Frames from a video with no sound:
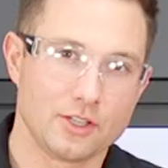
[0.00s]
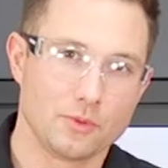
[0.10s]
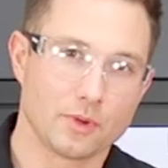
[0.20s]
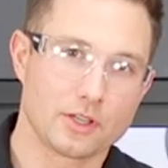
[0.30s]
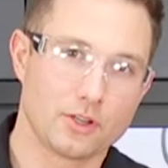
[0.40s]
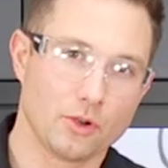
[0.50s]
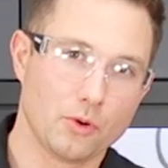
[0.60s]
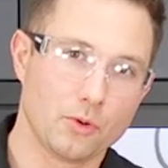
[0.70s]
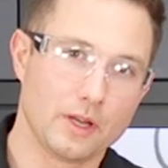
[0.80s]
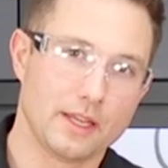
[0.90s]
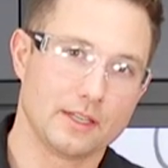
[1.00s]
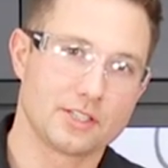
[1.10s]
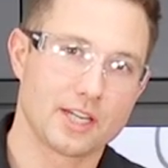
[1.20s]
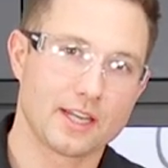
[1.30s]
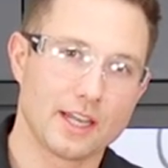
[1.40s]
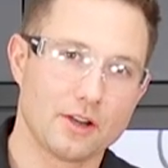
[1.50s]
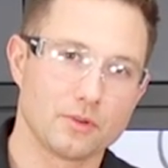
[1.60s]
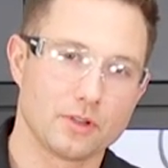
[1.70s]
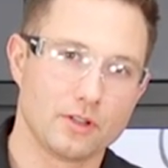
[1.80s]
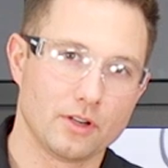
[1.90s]
you wanna go and check
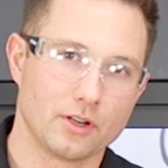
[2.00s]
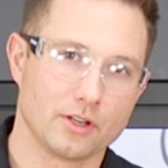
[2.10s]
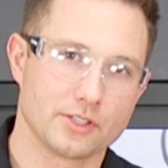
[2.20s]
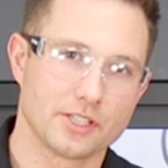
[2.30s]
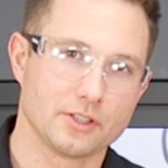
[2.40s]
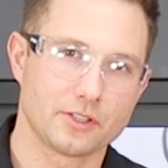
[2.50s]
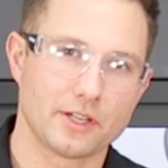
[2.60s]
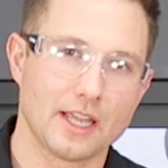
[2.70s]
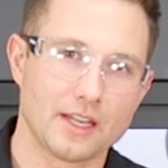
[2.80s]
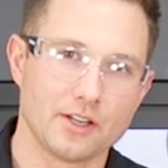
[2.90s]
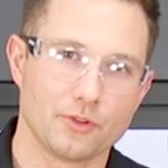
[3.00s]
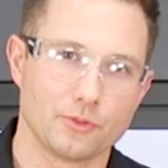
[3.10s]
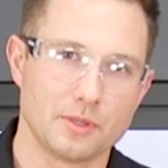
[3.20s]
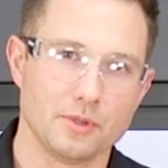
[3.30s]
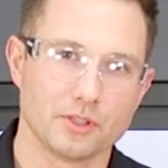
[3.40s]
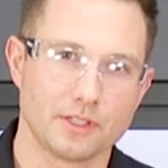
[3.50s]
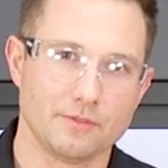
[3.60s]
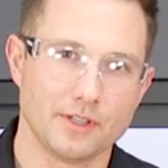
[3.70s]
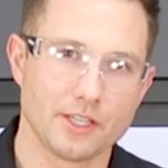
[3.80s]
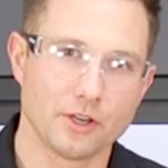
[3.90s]
out our cylinder head
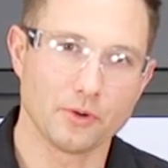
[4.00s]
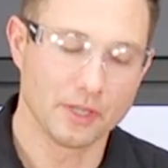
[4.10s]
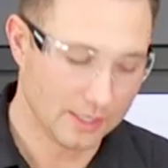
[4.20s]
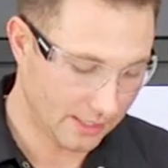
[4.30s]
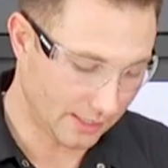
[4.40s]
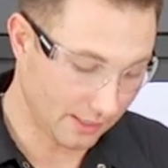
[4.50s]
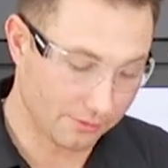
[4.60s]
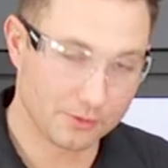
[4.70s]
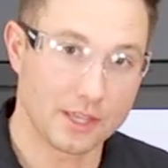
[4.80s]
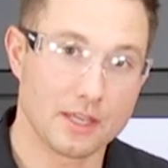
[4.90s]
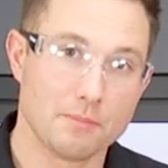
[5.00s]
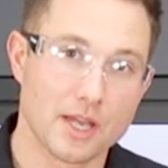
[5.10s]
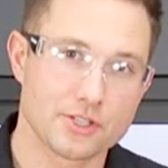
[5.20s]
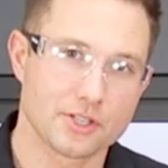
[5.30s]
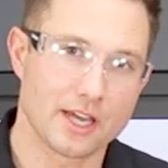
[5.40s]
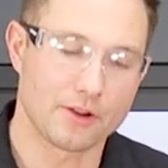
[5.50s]
rebuilding video and get everything measured